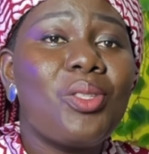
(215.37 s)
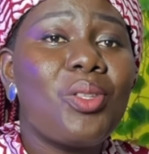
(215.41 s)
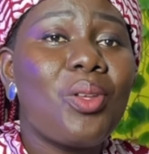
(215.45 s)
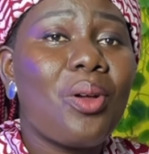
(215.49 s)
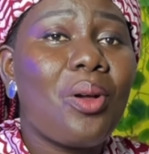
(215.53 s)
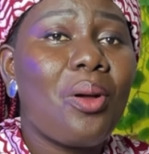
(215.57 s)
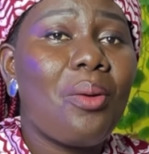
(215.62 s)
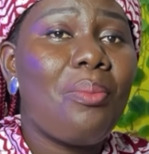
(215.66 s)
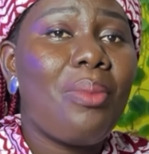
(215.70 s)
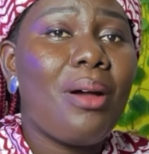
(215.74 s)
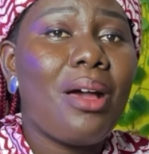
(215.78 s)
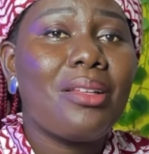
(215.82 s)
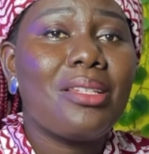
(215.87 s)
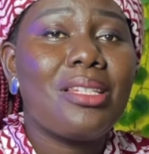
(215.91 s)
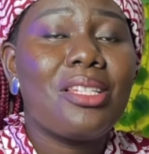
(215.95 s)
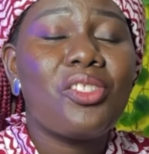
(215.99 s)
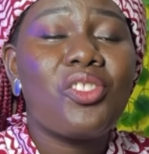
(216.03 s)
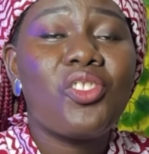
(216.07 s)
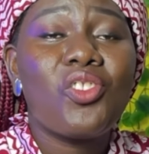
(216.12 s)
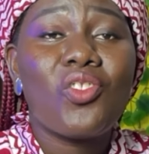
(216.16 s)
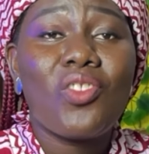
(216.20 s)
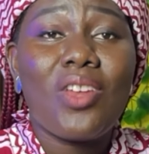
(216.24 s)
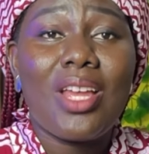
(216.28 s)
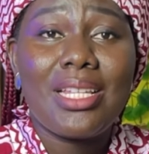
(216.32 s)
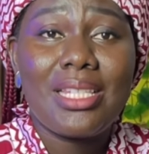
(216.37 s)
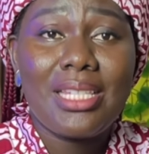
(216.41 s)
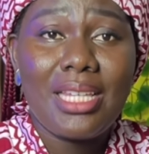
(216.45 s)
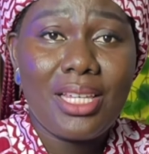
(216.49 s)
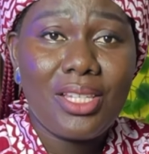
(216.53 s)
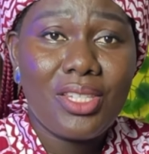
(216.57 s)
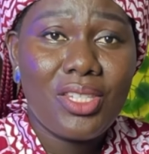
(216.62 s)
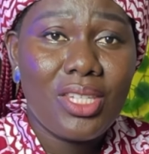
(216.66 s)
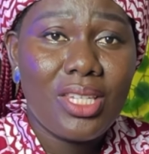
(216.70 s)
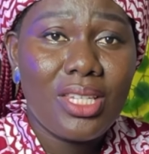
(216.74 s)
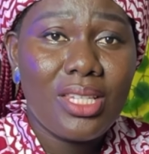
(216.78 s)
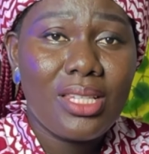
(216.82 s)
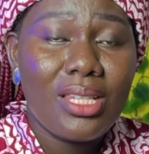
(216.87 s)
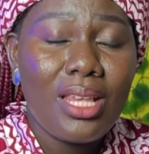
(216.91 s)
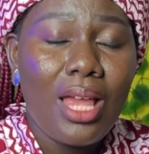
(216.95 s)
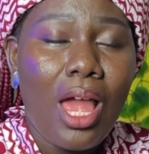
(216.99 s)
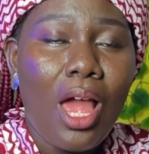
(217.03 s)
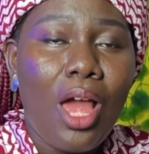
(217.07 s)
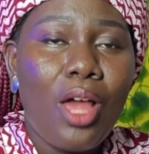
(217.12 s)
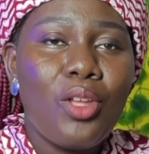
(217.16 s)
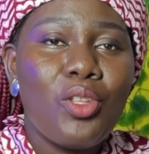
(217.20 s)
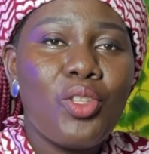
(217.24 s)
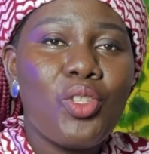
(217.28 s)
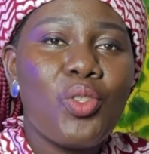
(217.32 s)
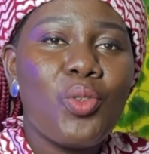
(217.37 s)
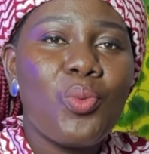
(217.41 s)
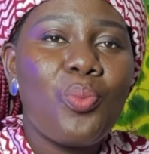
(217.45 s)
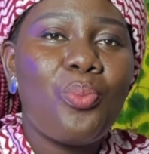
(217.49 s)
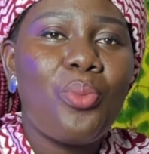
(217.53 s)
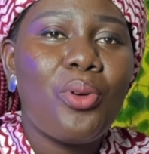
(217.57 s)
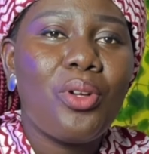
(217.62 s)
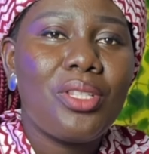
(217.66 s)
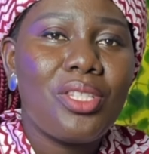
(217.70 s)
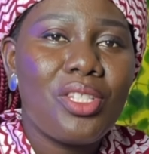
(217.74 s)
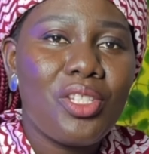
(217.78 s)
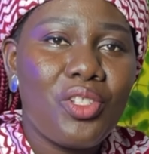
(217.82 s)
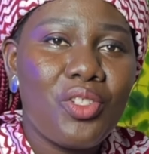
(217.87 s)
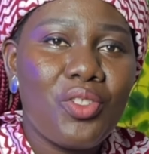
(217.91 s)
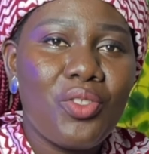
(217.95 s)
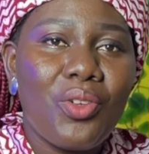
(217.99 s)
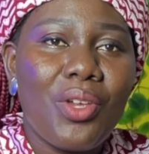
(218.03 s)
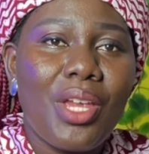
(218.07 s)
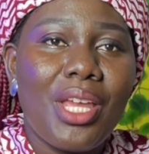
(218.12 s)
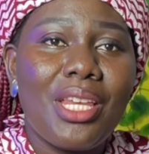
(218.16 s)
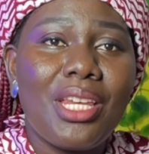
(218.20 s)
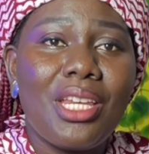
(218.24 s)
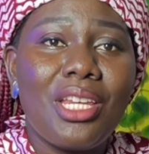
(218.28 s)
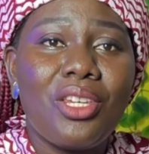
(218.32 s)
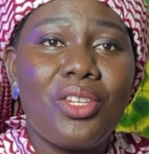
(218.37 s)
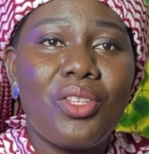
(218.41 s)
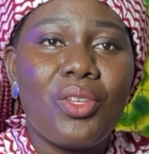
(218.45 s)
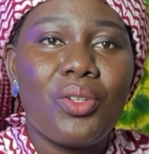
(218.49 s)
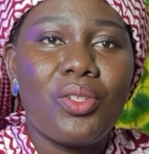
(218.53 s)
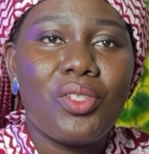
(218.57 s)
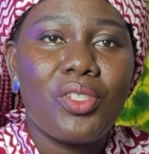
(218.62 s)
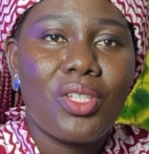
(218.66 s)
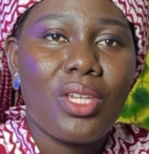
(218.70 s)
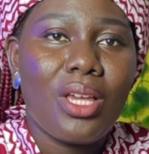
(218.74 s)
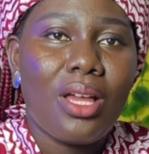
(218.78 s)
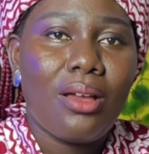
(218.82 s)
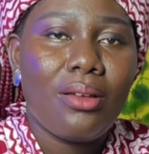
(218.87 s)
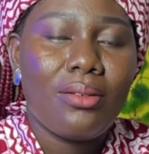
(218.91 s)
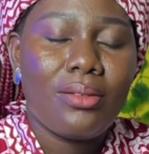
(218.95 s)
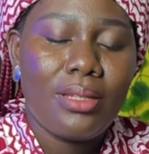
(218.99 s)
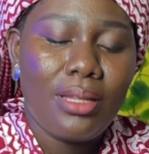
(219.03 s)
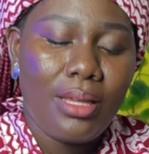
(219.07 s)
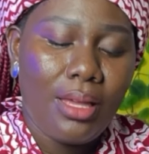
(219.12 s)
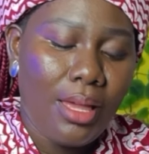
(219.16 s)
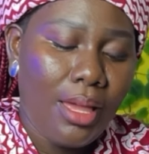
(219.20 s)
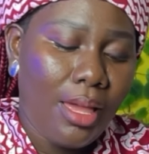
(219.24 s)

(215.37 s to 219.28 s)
talk about the strategies to potty training your child.